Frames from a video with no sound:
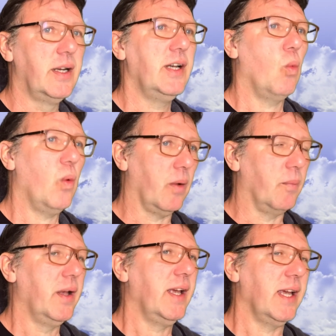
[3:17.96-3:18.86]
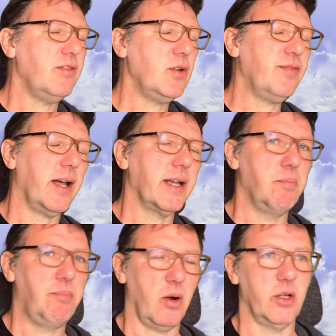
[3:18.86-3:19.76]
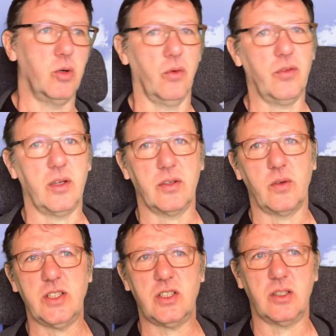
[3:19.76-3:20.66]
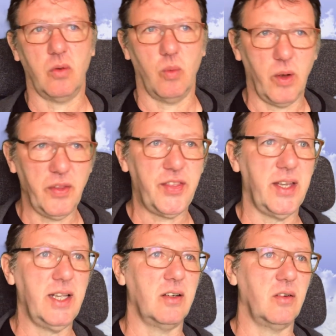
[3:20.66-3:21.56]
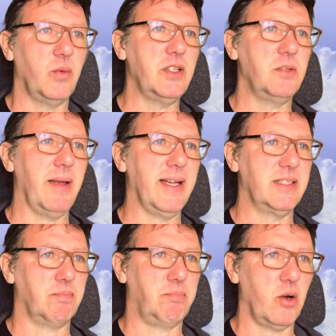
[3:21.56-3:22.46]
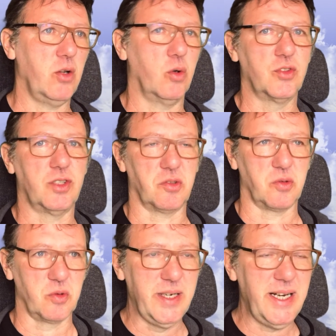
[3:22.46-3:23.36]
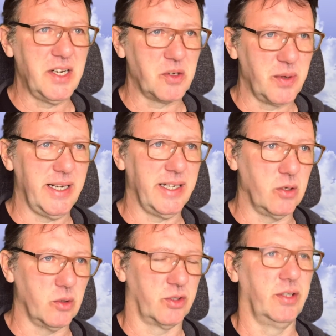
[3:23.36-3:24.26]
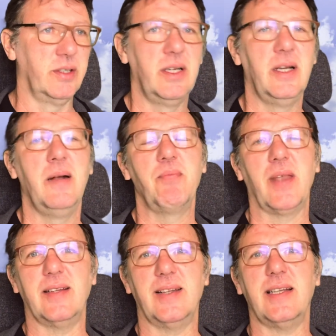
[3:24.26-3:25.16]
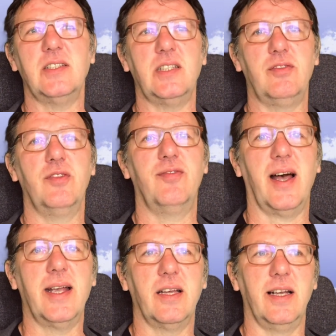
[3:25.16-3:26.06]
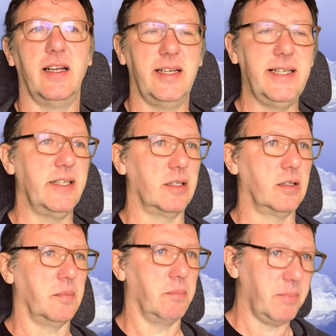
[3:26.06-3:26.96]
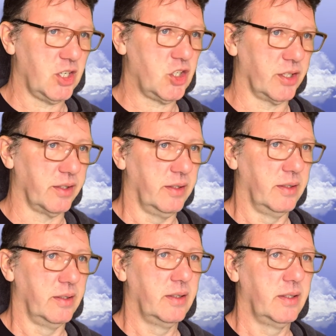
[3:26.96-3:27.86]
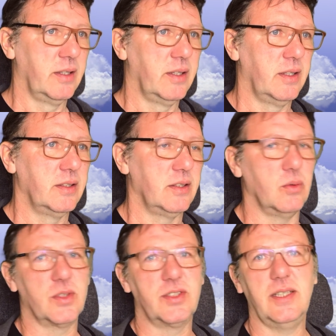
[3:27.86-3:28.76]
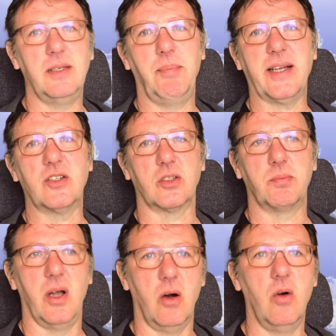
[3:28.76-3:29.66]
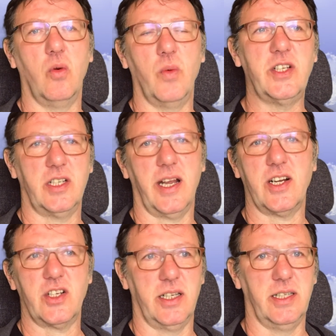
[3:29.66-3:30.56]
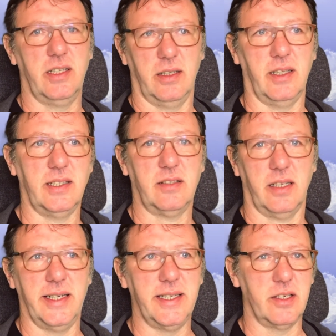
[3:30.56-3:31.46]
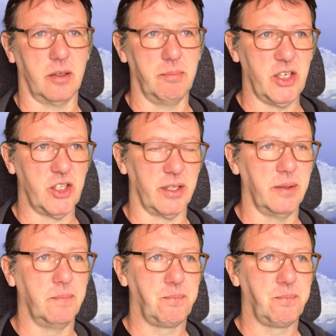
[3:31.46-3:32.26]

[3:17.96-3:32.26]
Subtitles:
Well, if you fly a polygon, there is one thing which makes polygons really good. And that is if you fly a linear mission. You will see the pictures below, which actually is a linear mission.